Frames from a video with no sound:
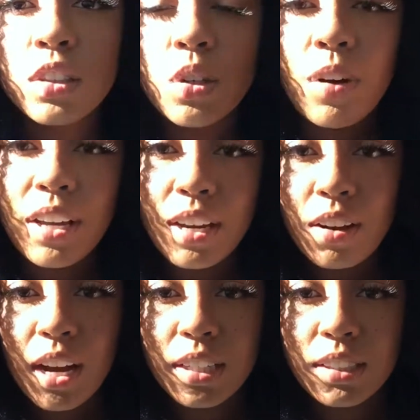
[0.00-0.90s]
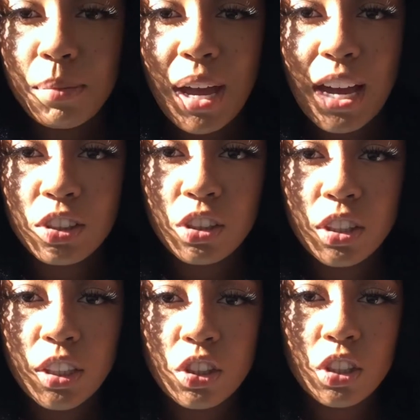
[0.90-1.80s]
So right now, guys, I'm
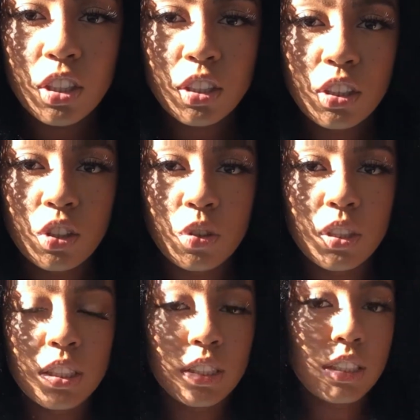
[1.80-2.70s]
actually just using the